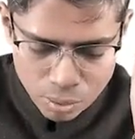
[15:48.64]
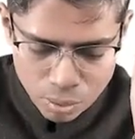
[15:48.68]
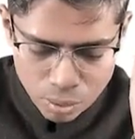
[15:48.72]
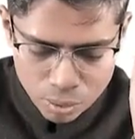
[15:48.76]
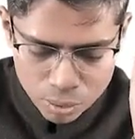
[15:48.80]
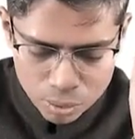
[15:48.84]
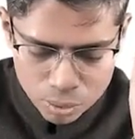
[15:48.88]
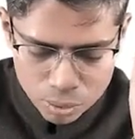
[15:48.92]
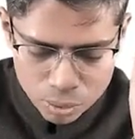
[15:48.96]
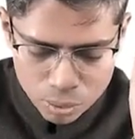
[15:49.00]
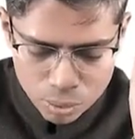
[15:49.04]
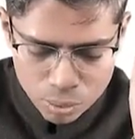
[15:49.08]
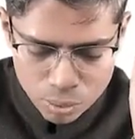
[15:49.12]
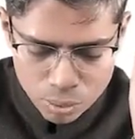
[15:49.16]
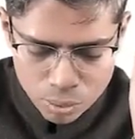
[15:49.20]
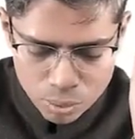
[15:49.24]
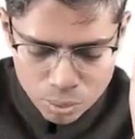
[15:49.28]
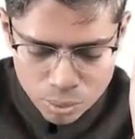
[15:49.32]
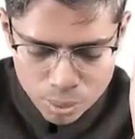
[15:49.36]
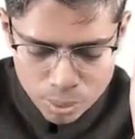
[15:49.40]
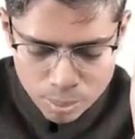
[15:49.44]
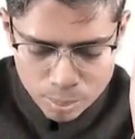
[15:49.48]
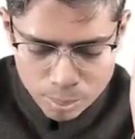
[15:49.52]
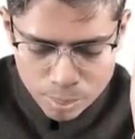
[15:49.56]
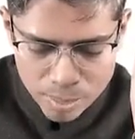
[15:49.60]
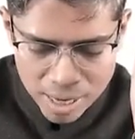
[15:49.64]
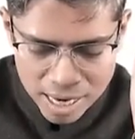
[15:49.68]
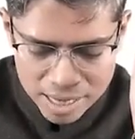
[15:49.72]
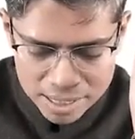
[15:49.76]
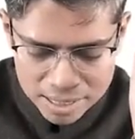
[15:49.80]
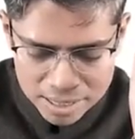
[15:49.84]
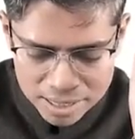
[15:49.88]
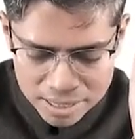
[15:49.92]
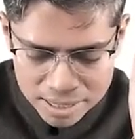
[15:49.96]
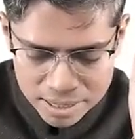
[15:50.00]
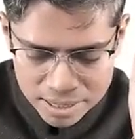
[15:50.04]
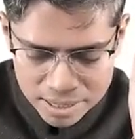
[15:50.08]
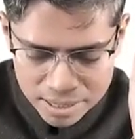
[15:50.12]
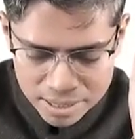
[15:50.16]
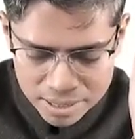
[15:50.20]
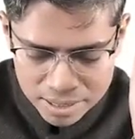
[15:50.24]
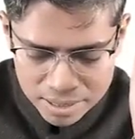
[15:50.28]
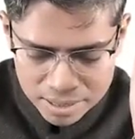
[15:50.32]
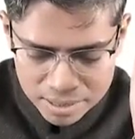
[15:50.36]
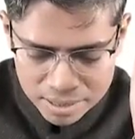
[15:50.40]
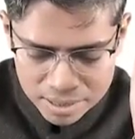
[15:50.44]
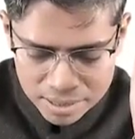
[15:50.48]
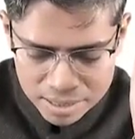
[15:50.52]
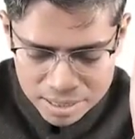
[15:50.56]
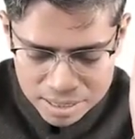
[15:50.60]

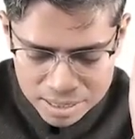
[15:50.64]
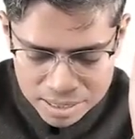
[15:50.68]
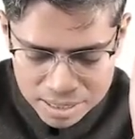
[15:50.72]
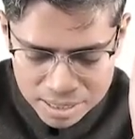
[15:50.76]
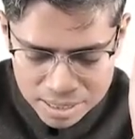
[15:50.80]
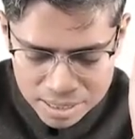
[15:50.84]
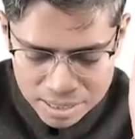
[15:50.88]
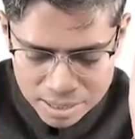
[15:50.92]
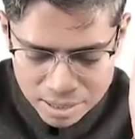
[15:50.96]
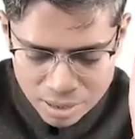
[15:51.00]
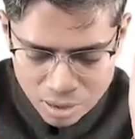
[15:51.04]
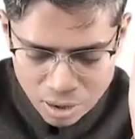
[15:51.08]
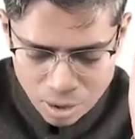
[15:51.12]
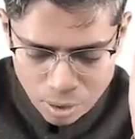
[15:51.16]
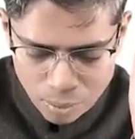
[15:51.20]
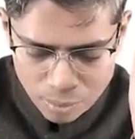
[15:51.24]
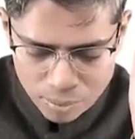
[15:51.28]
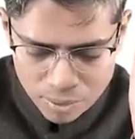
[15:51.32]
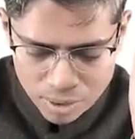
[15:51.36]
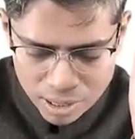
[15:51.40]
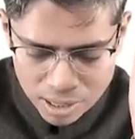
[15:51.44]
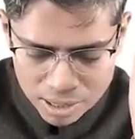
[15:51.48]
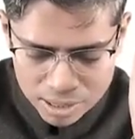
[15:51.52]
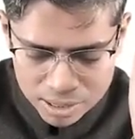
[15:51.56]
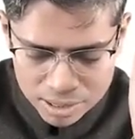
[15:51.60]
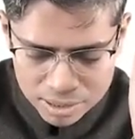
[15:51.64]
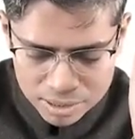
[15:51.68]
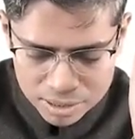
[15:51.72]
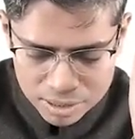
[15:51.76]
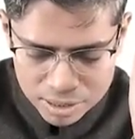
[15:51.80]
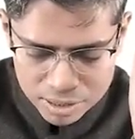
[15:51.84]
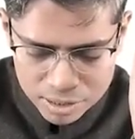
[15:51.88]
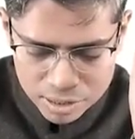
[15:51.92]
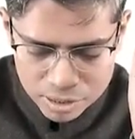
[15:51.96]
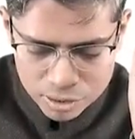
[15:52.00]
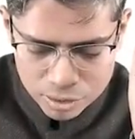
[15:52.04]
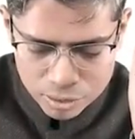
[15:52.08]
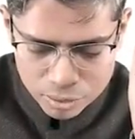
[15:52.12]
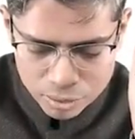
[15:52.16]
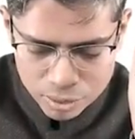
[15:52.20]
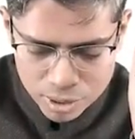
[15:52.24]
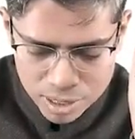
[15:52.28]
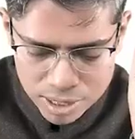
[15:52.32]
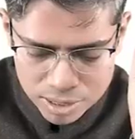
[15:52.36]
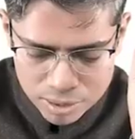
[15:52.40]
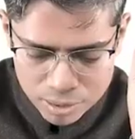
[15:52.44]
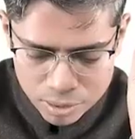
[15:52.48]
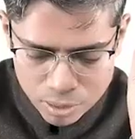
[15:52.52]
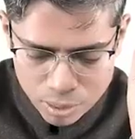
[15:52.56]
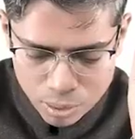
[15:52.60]
automaticity of heart. This is known
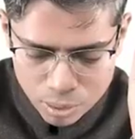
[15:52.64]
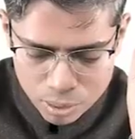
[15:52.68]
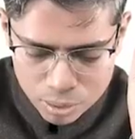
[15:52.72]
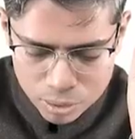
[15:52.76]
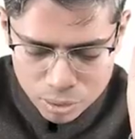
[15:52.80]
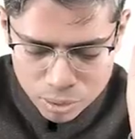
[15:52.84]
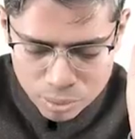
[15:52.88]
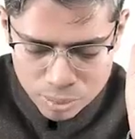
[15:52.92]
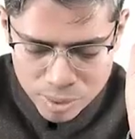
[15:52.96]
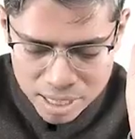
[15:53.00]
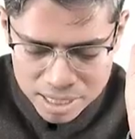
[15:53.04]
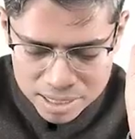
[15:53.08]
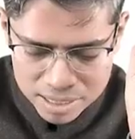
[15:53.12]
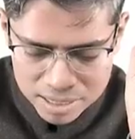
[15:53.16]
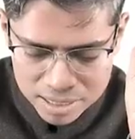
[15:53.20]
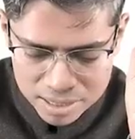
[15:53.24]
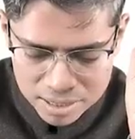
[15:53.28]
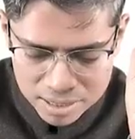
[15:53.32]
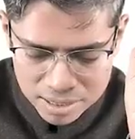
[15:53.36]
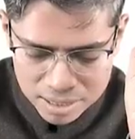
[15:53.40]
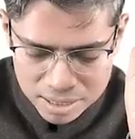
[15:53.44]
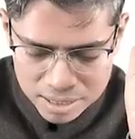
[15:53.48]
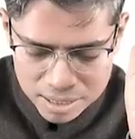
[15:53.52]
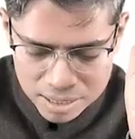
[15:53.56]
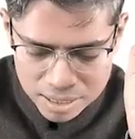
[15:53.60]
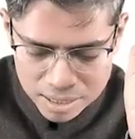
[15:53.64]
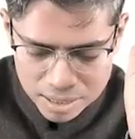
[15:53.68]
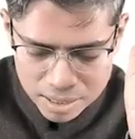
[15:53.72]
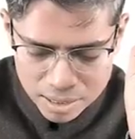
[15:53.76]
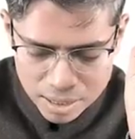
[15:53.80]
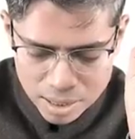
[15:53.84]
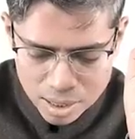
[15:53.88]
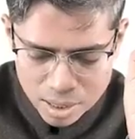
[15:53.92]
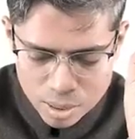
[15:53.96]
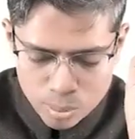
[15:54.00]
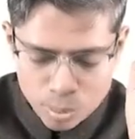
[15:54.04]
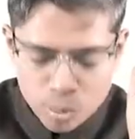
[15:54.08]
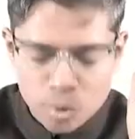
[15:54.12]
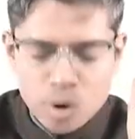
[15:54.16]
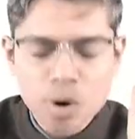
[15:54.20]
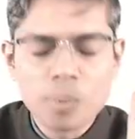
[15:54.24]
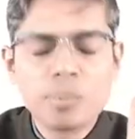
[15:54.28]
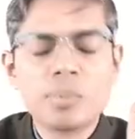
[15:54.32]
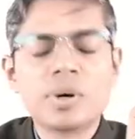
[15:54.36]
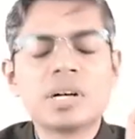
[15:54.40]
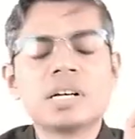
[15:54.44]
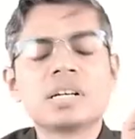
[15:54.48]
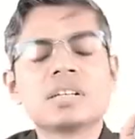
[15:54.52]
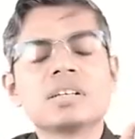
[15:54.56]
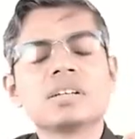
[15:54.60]
as automaticity
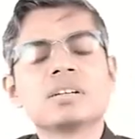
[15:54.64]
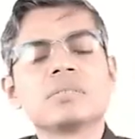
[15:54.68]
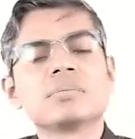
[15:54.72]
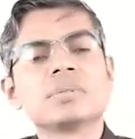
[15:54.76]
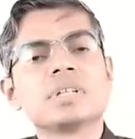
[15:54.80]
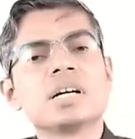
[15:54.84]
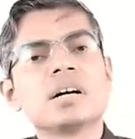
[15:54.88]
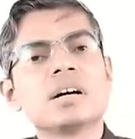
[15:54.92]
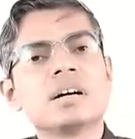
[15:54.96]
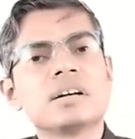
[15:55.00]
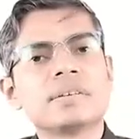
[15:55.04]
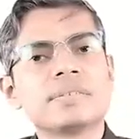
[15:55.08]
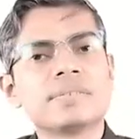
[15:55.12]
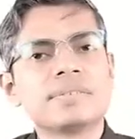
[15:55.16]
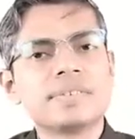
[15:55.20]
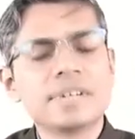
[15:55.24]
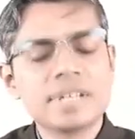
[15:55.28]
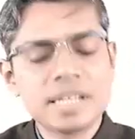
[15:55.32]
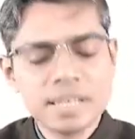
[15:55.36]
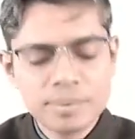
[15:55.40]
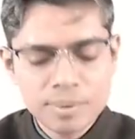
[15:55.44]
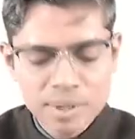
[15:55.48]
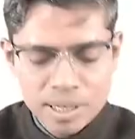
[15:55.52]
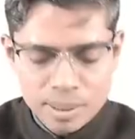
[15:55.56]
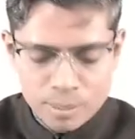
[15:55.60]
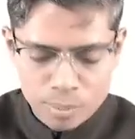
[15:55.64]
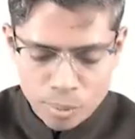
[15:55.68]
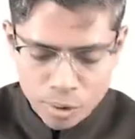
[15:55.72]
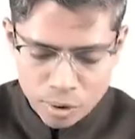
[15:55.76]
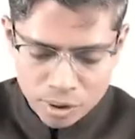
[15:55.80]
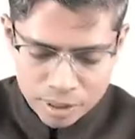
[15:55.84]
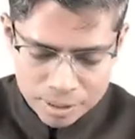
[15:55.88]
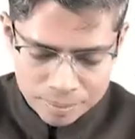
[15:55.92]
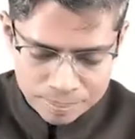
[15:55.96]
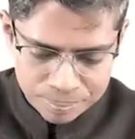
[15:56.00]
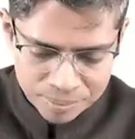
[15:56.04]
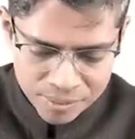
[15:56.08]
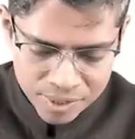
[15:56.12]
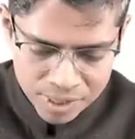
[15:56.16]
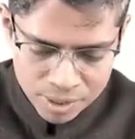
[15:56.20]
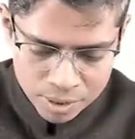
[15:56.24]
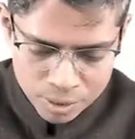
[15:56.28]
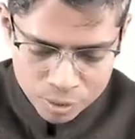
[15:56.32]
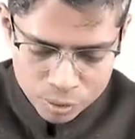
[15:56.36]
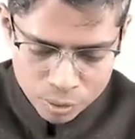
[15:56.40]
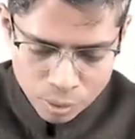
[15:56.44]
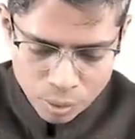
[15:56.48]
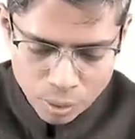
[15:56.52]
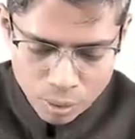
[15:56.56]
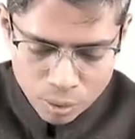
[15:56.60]
property of the heart. Very, very important.
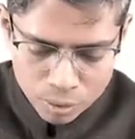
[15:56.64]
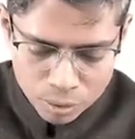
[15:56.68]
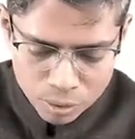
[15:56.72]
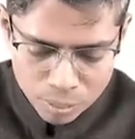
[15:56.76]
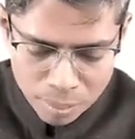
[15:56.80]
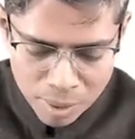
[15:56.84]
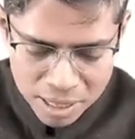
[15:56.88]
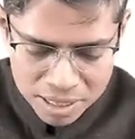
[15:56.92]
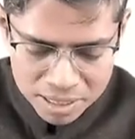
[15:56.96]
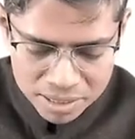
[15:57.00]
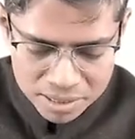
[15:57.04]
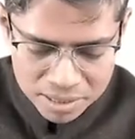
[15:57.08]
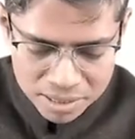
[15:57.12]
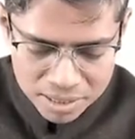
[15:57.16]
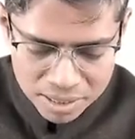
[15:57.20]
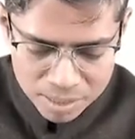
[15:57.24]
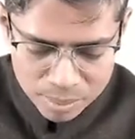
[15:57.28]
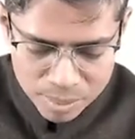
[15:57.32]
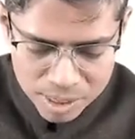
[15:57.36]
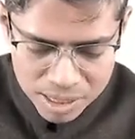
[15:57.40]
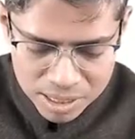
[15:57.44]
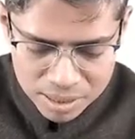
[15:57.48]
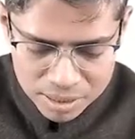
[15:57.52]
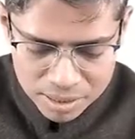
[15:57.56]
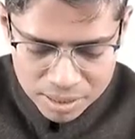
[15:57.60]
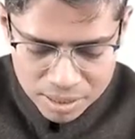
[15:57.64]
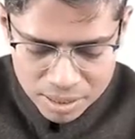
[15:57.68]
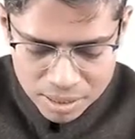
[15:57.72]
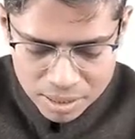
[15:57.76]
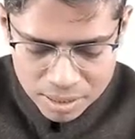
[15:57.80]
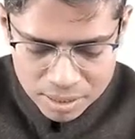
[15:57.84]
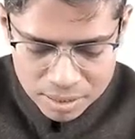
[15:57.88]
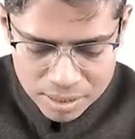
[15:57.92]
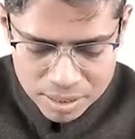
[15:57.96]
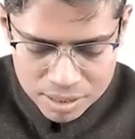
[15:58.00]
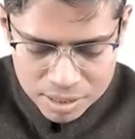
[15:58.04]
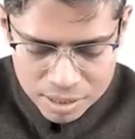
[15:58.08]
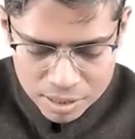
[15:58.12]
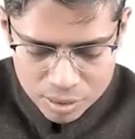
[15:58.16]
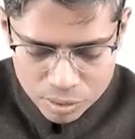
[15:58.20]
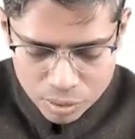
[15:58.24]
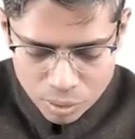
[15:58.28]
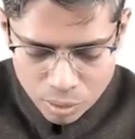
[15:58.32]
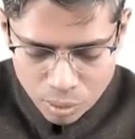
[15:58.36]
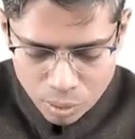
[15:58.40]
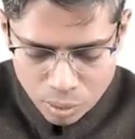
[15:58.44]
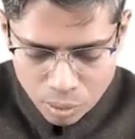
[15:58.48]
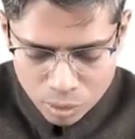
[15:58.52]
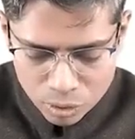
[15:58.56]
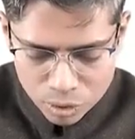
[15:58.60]
So automaticity means this is
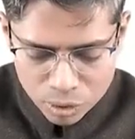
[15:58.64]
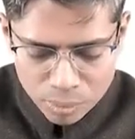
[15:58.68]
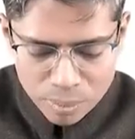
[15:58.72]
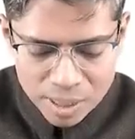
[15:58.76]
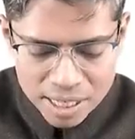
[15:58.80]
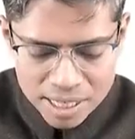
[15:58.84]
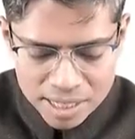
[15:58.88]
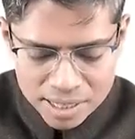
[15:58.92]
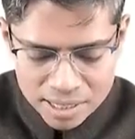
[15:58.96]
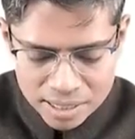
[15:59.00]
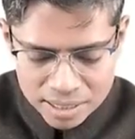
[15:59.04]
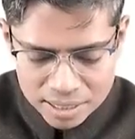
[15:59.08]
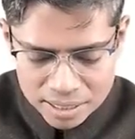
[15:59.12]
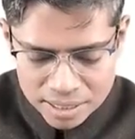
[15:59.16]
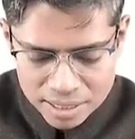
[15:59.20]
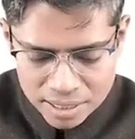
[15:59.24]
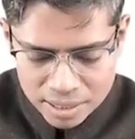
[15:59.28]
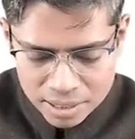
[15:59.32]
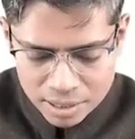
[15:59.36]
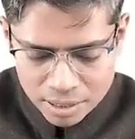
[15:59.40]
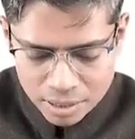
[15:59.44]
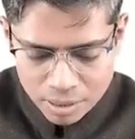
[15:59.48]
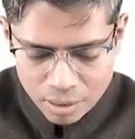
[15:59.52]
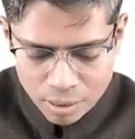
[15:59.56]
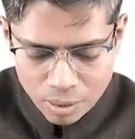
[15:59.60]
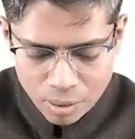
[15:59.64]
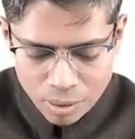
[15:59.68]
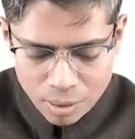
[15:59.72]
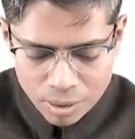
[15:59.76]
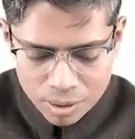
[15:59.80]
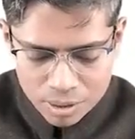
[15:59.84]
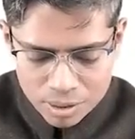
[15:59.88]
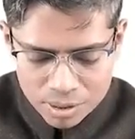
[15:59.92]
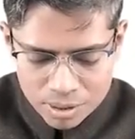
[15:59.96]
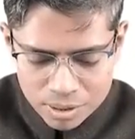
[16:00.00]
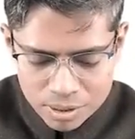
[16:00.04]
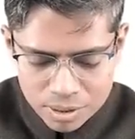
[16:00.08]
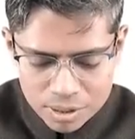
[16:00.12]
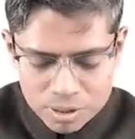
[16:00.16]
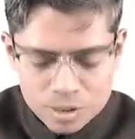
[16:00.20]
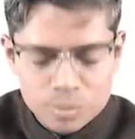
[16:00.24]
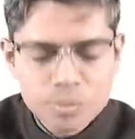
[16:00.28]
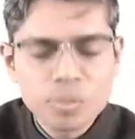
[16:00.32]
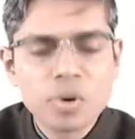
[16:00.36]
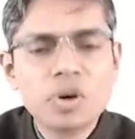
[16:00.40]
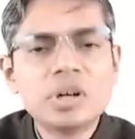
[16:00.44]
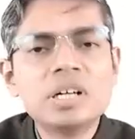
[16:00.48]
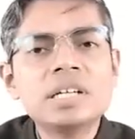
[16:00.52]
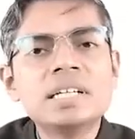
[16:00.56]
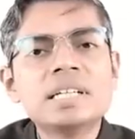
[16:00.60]
automatically or
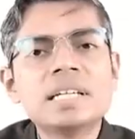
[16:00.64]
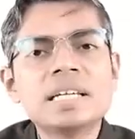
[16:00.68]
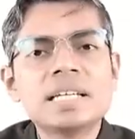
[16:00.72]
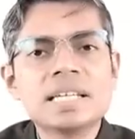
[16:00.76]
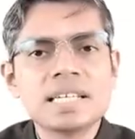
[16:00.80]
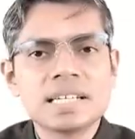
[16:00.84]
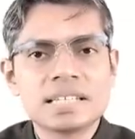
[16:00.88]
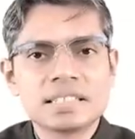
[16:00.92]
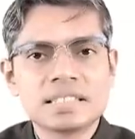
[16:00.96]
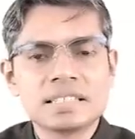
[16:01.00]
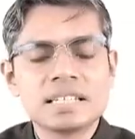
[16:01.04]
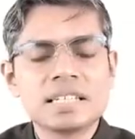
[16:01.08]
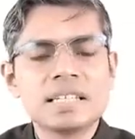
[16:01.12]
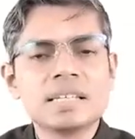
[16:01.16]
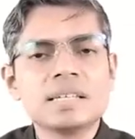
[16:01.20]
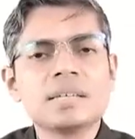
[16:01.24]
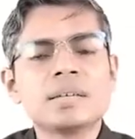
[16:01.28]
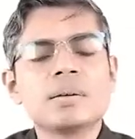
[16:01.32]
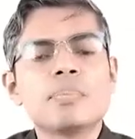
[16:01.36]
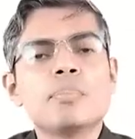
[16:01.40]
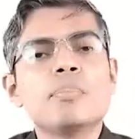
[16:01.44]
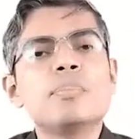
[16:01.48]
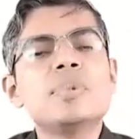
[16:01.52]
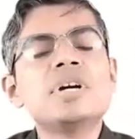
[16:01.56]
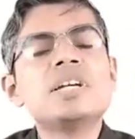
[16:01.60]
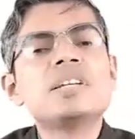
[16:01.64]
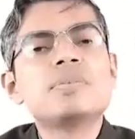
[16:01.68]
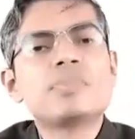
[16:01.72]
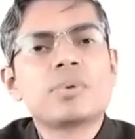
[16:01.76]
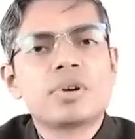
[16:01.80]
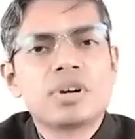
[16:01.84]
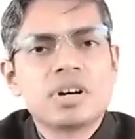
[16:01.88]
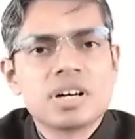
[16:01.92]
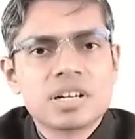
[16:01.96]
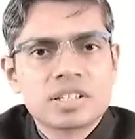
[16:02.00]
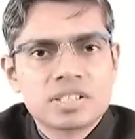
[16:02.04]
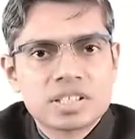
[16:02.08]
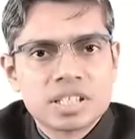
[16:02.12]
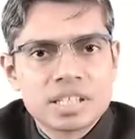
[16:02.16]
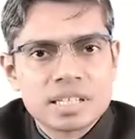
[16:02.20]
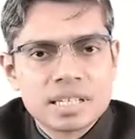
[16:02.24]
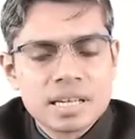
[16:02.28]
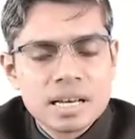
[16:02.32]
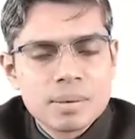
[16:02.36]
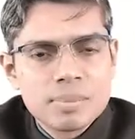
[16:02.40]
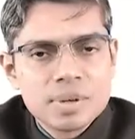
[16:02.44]
spontaneously beat production